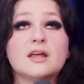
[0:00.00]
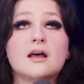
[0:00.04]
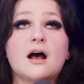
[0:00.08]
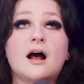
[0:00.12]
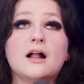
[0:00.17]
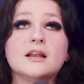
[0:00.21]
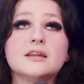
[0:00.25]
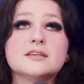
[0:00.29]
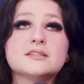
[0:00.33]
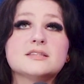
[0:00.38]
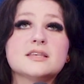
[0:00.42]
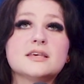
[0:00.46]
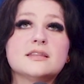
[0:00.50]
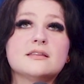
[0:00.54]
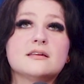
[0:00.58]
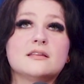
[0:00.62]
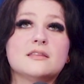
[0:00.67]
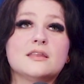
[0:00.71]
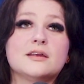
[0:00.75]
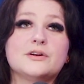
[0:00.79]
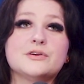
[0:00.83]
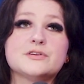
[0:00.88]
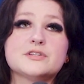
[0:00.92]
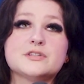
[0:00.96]
Honestly, the
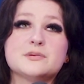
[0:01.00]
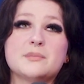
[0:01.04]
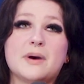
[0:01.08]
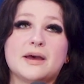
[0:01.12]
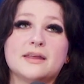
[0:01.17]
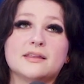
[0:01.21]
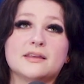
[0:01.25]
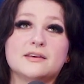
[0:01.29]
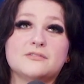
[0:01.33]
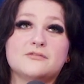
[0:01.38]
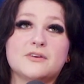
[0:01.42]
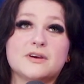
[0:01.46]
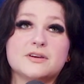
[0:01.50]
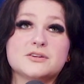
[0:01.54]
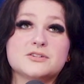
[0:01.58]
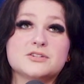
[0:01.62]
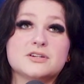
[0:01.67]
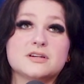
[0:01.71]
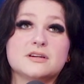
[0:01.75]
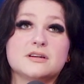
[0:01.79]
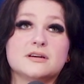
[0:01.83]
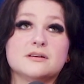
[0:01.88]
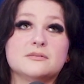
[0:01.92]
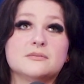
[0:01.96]
little smiley face
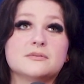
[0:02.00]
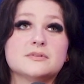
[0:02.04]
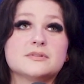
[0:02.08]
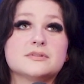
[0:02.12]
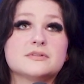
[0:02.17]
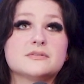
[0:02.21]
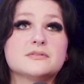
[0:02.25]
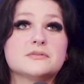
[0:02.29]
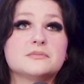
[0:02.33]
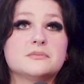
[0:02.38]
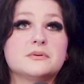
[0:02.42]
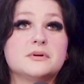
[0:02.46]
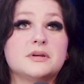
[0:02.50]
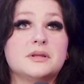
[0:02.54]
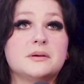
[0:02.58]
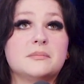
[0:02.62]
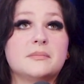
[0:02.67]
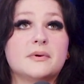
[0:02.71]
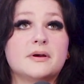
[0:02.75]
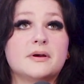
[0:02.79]
she did was pretty bad.